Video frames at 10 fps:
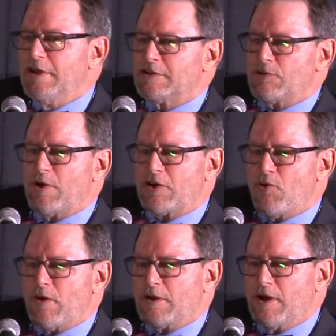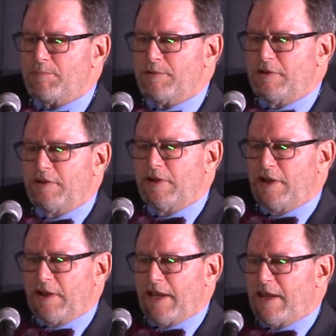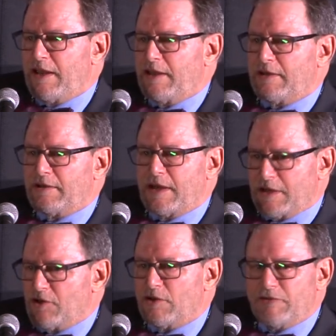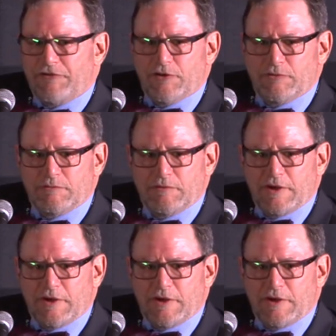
So I call up, and I get on the phone,